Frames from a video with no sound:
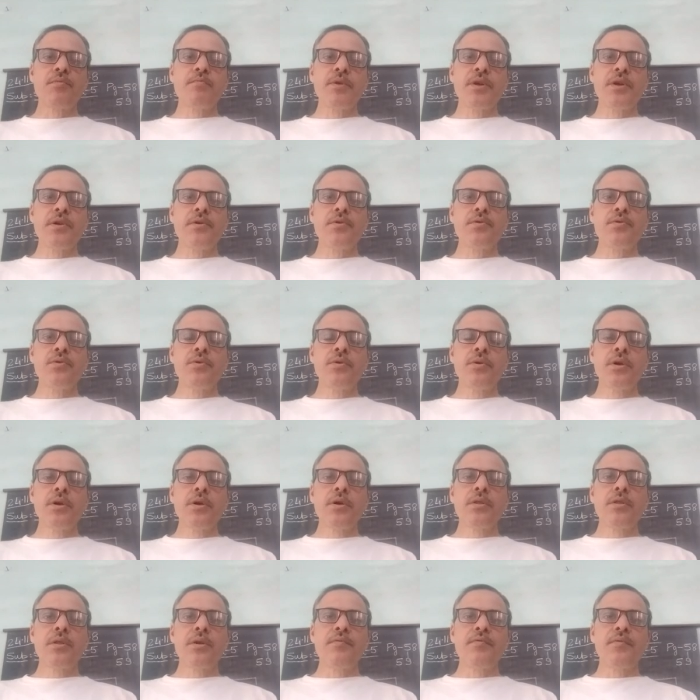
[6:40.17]
into
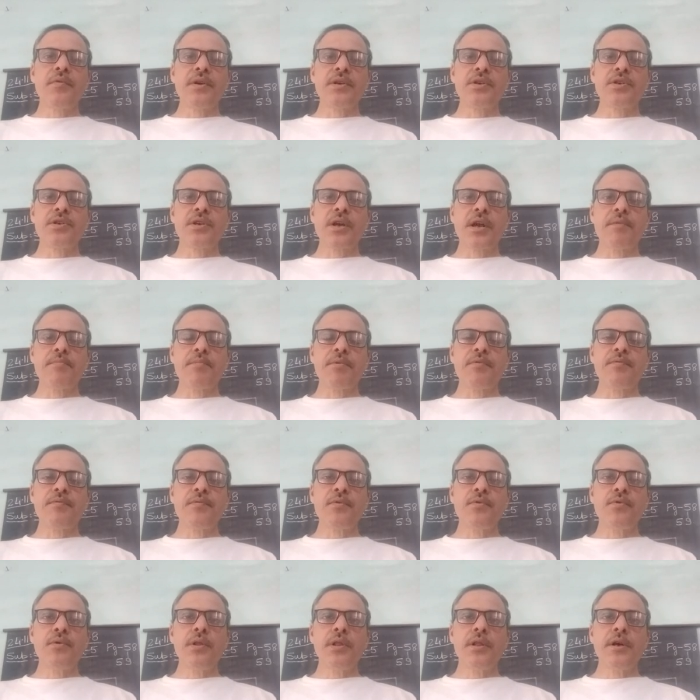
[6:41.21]
the first type of
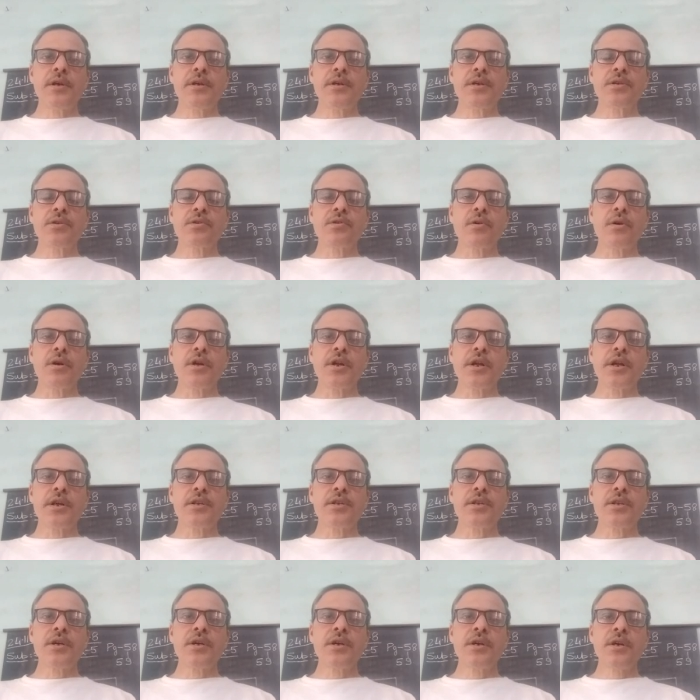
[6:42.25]
coal, that is called as
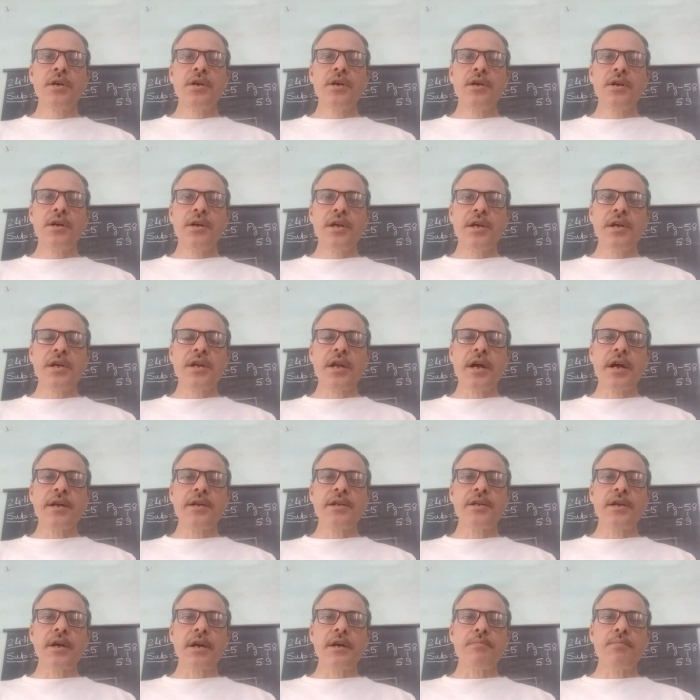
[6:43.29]
the lignite
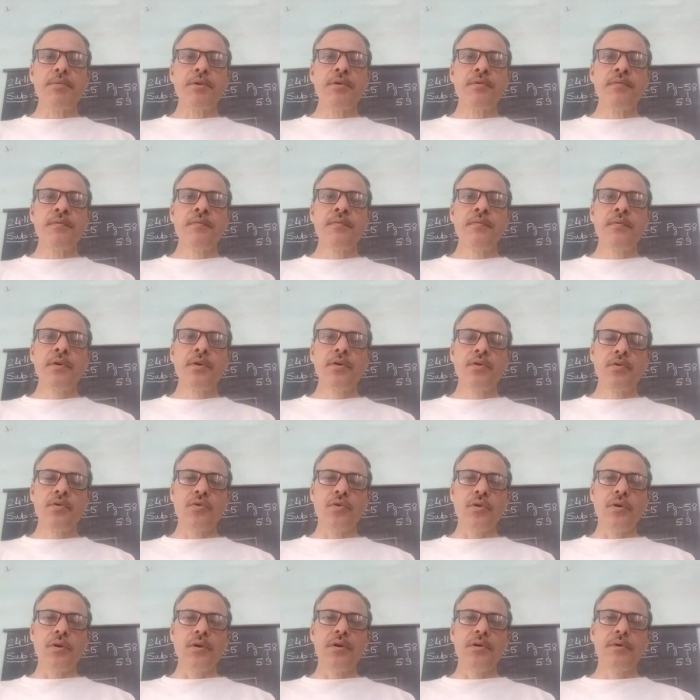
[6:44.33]
type of coal.